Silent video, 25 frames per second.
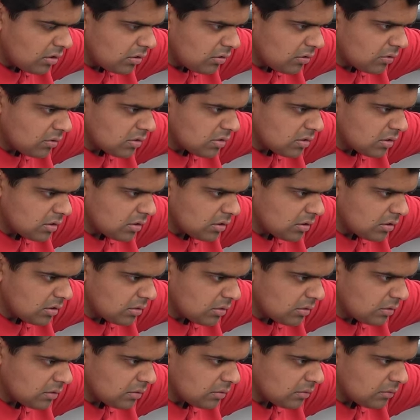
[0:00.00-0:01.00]
there's
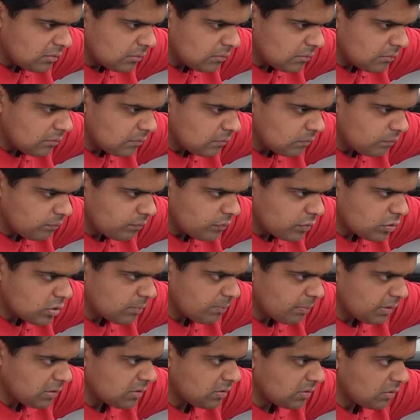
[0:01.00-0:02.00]
a
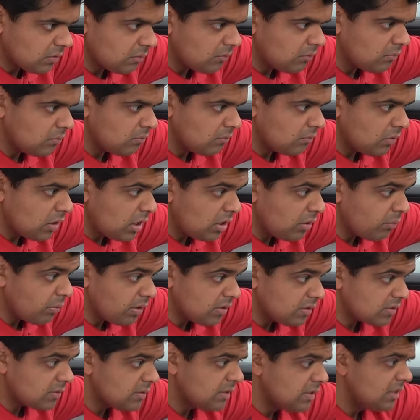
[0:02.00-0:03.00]
button.
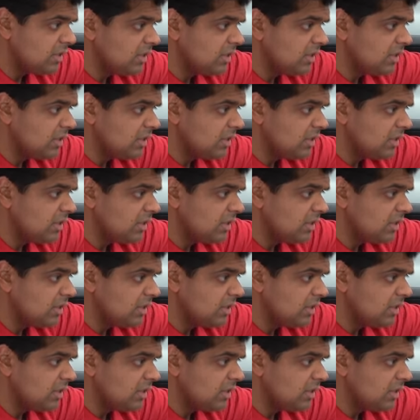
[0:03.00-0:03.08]
Anyways,